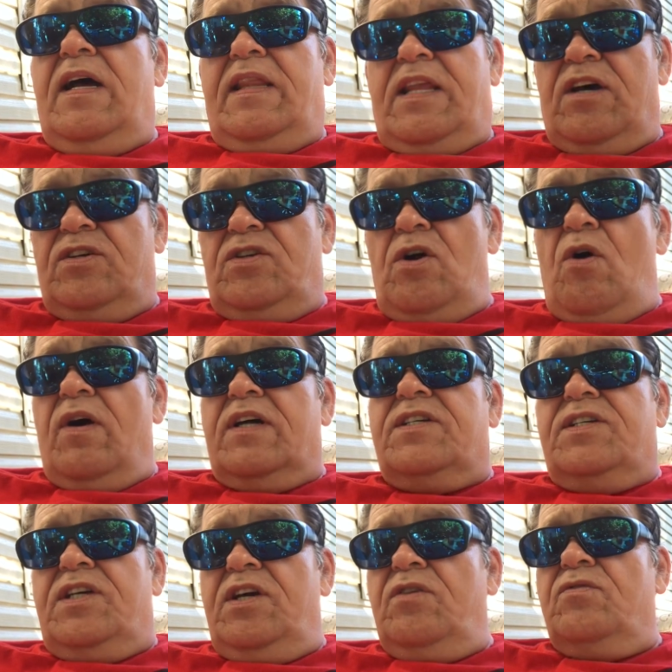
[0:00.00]
There's no
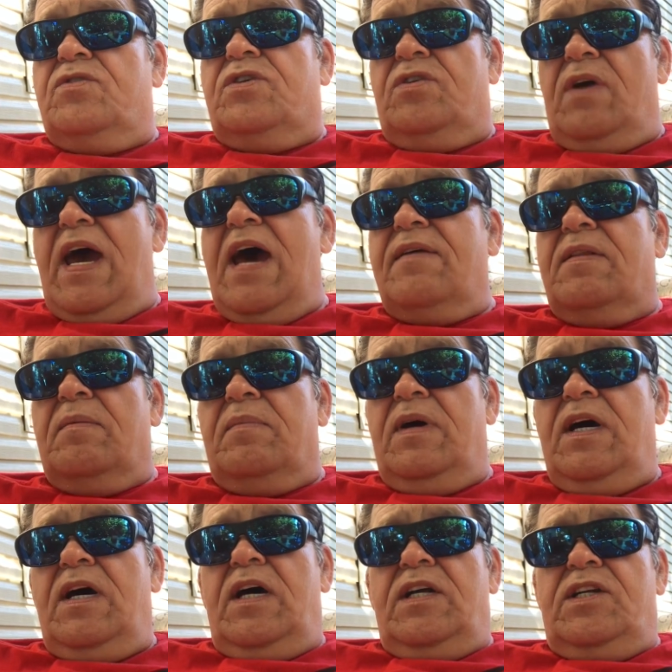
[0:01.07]
excuse to have them
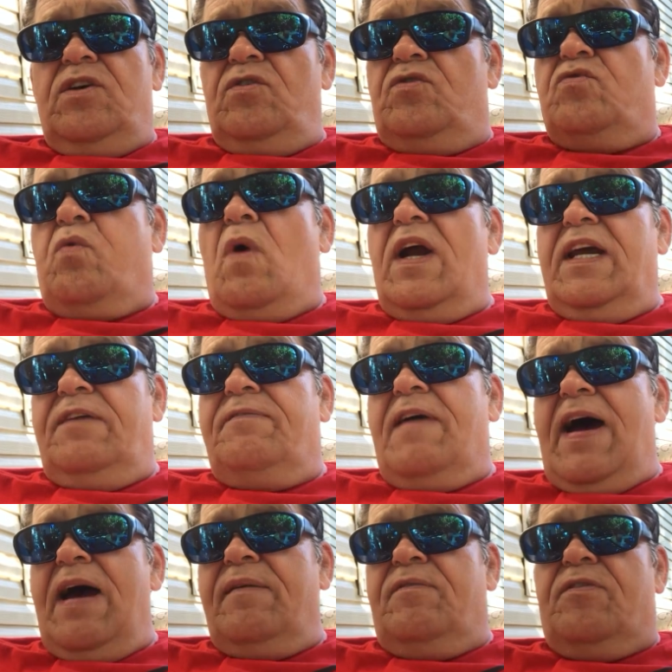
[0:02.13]
do
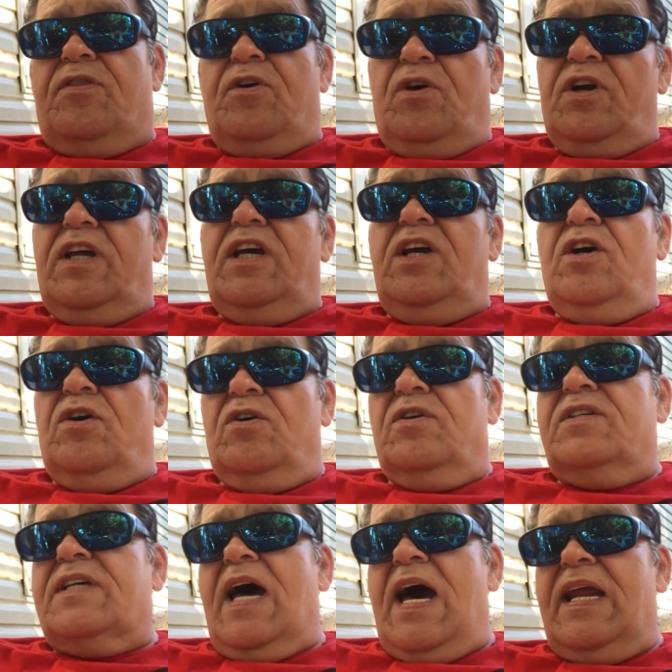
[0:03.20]
25, 30
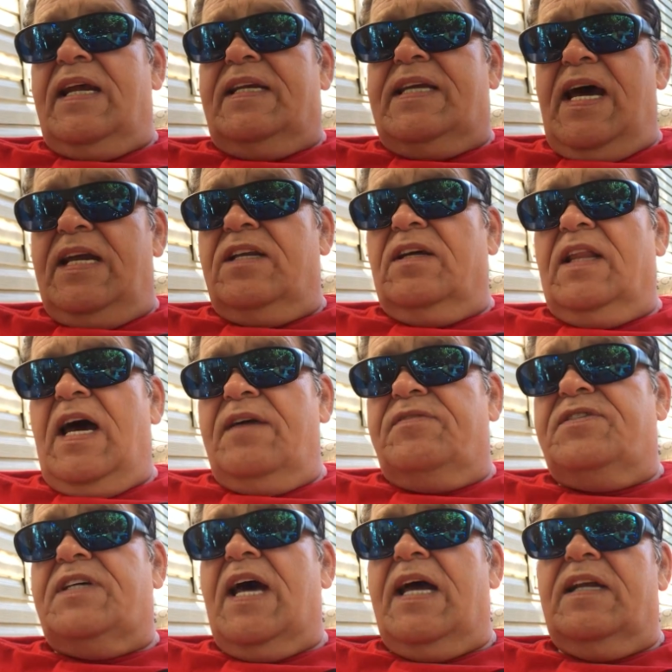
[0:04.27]
years on a 10 to life
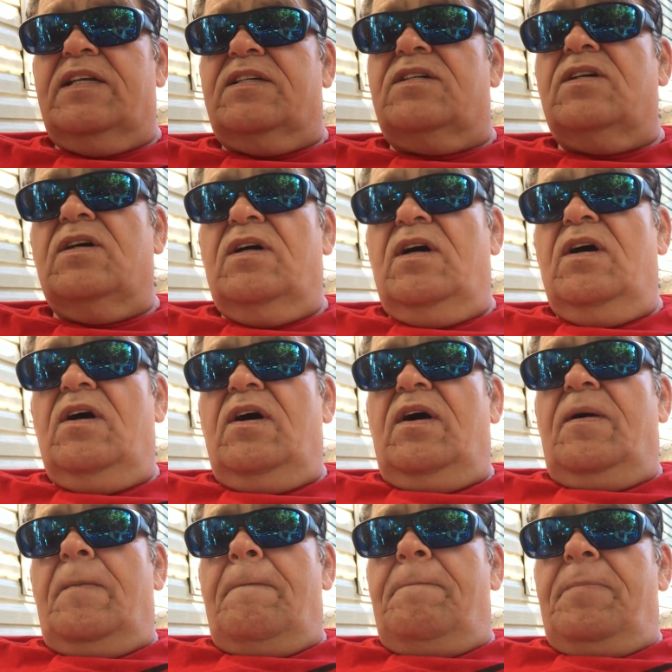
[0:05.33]
sentence,
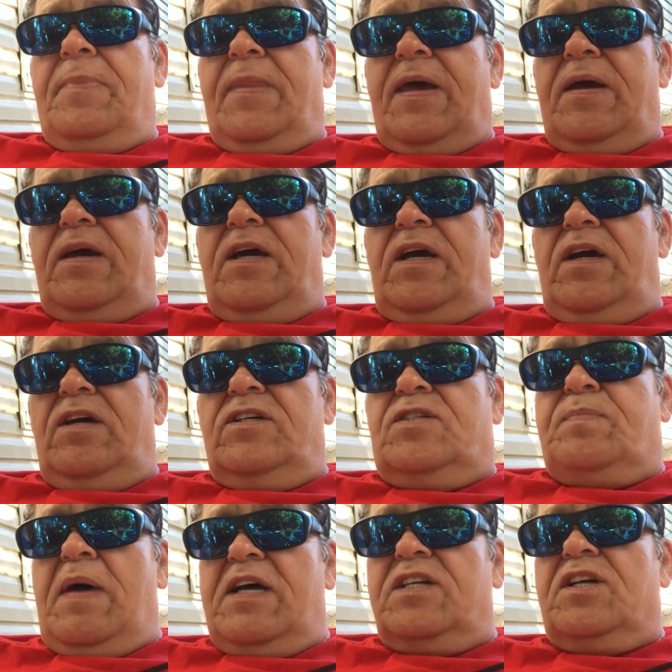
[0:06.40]

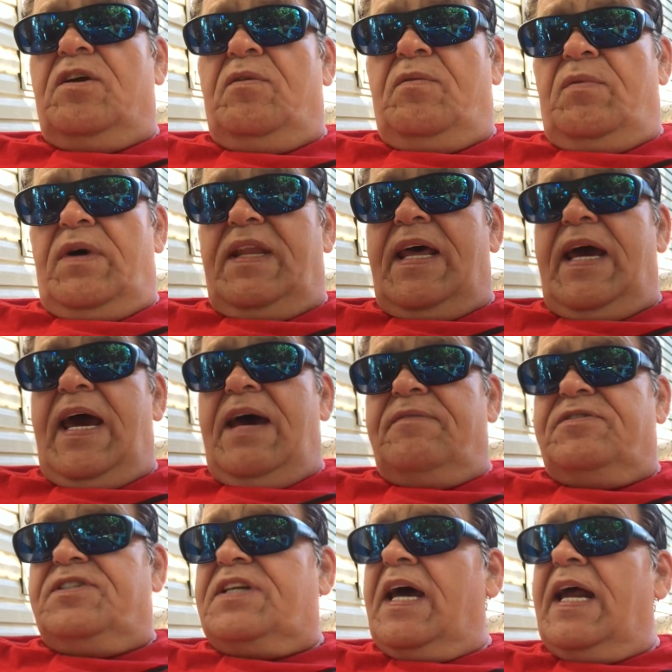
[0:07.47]
especially when they
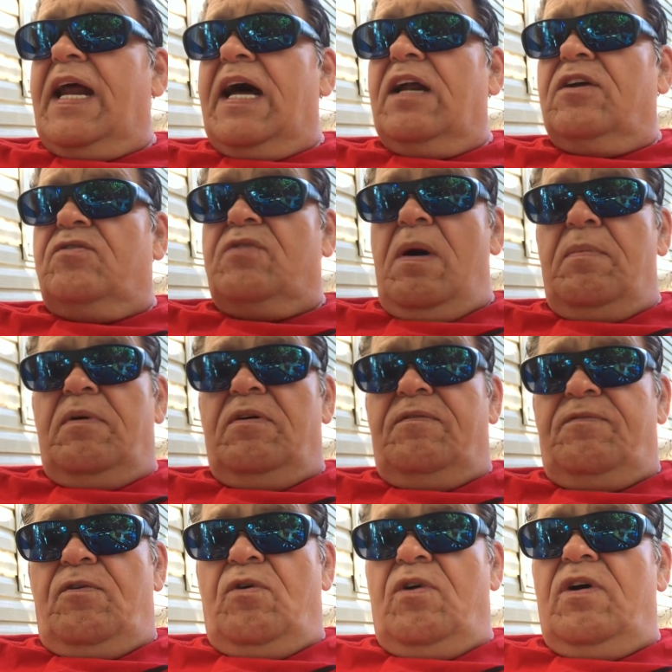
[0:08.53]
have stayed out of trouble
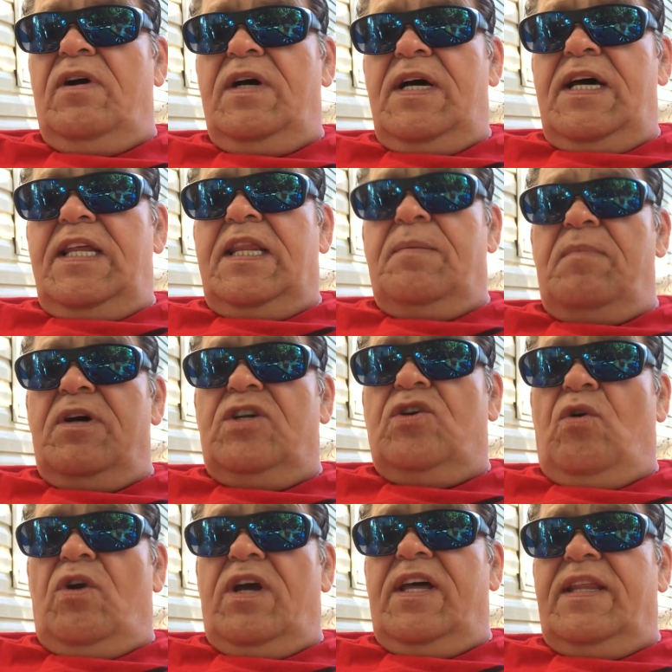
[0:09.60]
for the
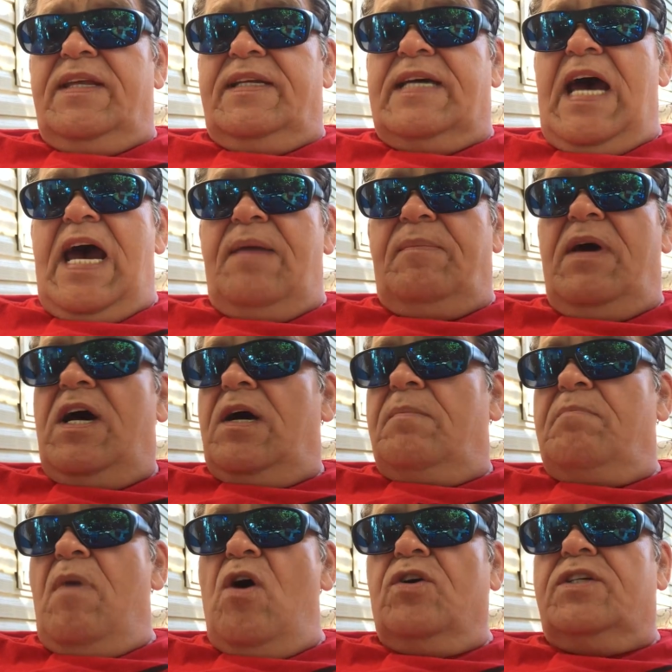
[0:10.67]
majority of the time.
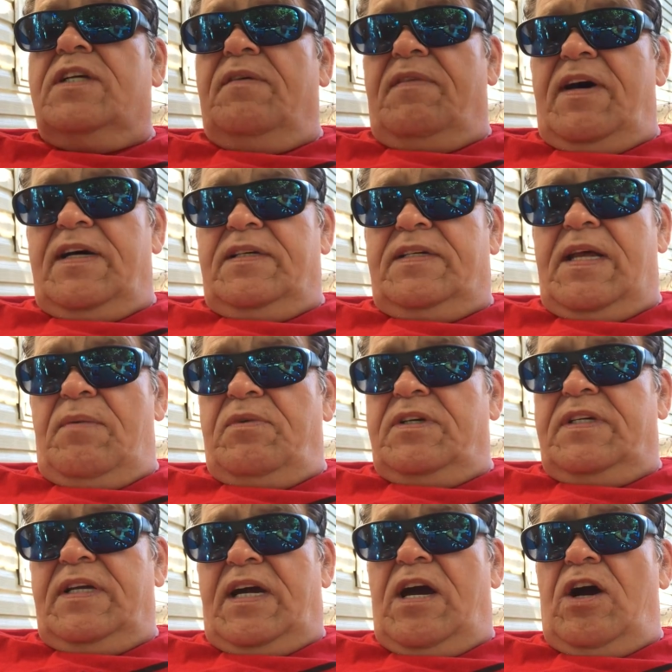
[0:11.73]
Most of us that
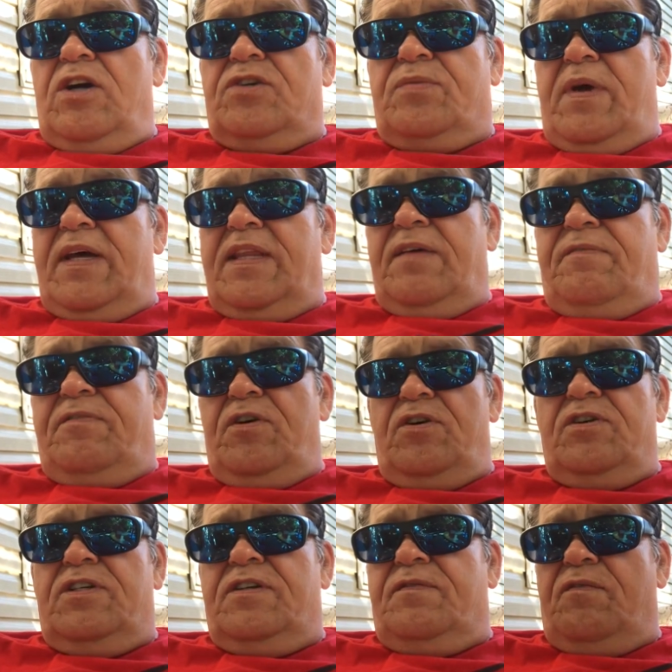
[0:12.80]
was incarcerated the
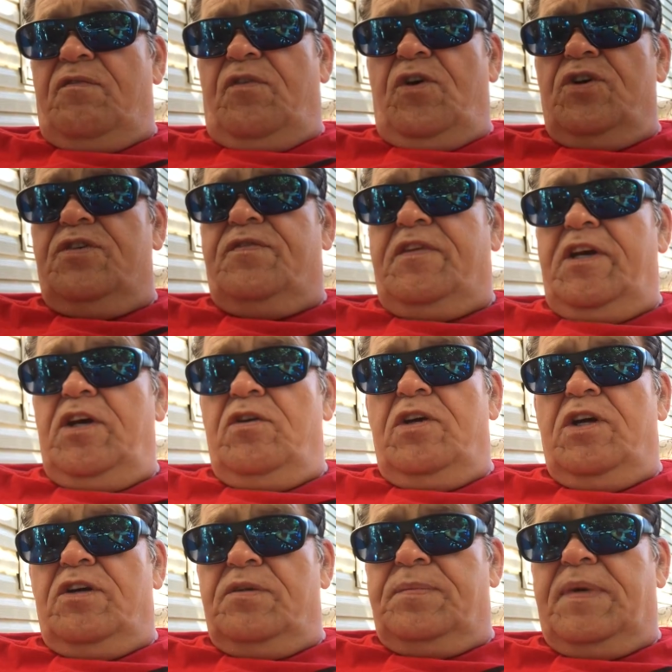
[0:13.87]
first few
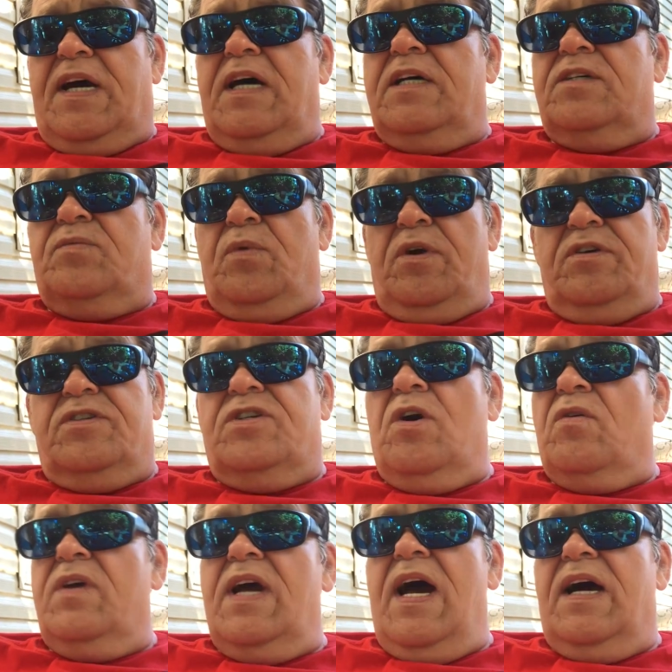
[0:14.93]
years, because we were
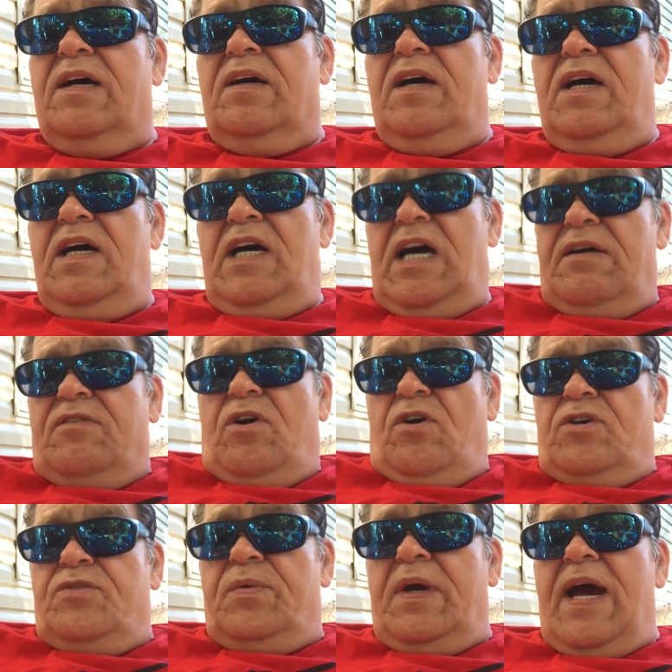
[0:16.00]
so young, of
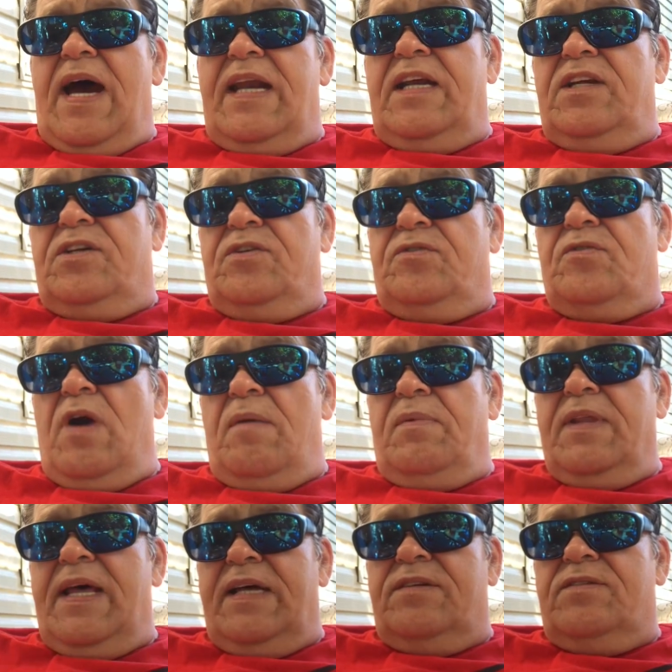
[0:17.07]
course we got into
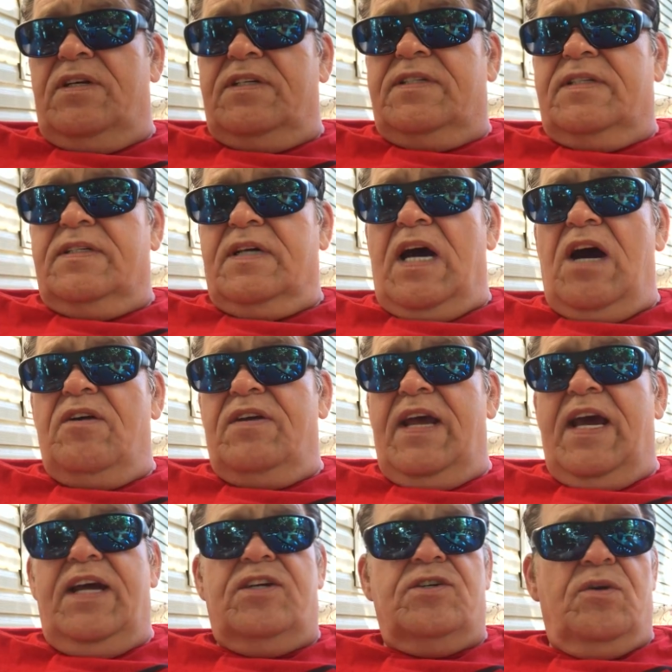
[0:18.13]
trouble. That's just our
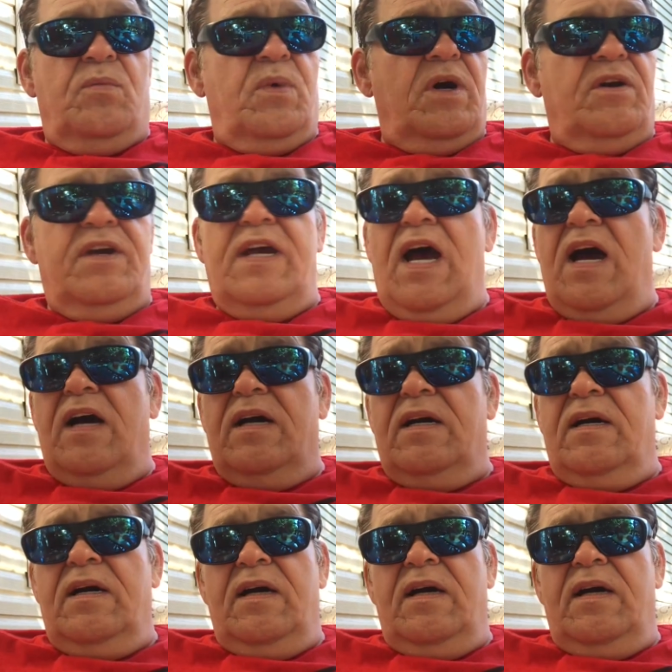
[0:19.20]
nature. We're young.